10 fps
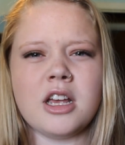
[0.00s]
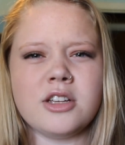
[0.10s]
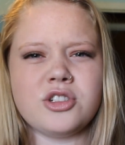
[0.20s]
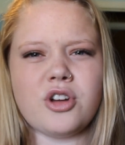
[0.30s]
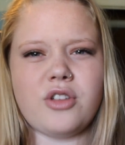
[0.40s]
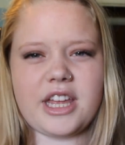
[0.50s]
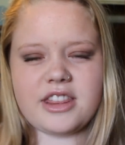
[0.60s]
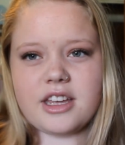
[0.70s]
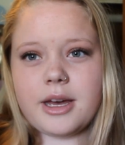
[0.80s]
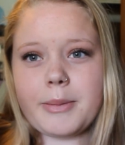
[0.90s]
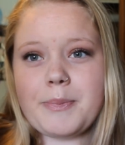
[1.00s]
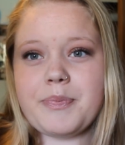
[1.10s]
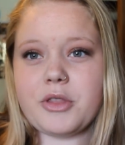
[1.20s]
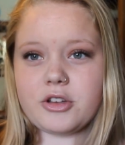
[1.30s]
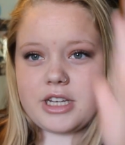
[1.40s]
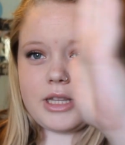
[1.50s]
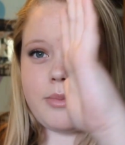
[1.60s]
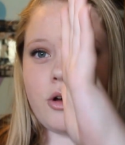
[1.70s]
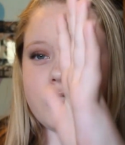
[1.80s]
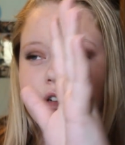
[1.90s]
So like there's like the
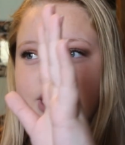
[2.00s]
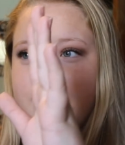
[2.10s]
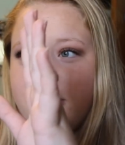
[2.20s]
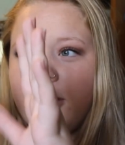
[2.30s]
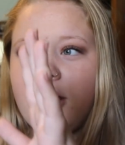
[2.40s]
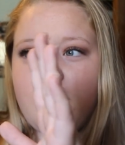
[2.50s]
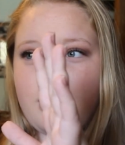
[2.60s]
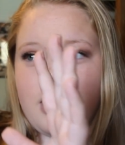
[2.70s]
poster right here,